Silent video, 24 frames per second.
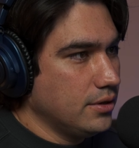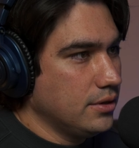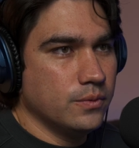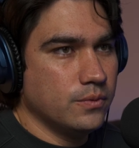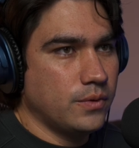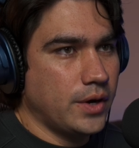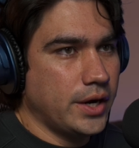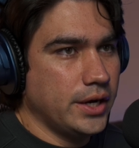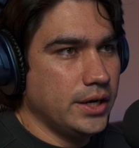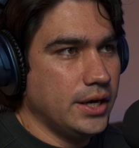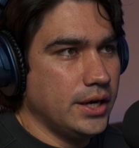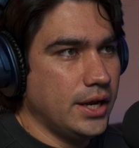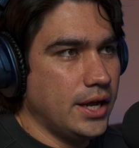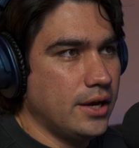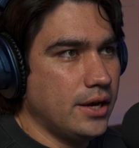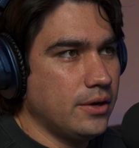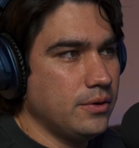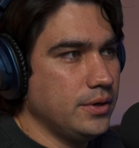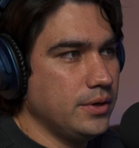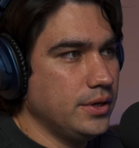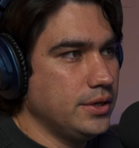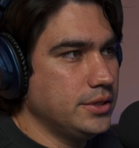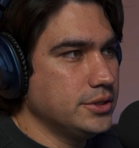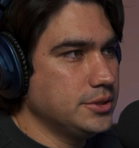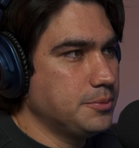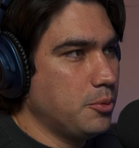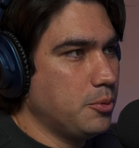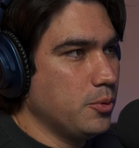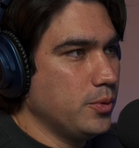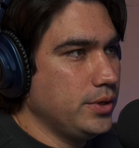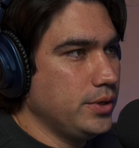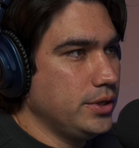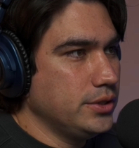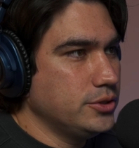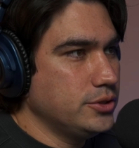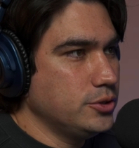Right now it is
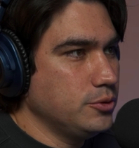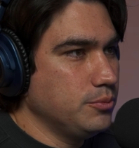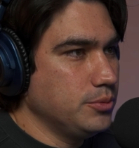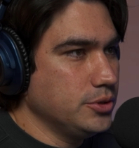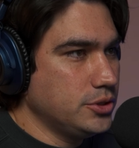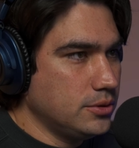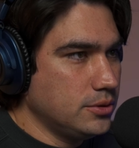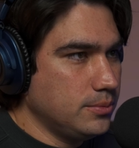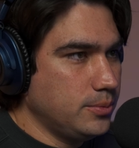pointing to Mr.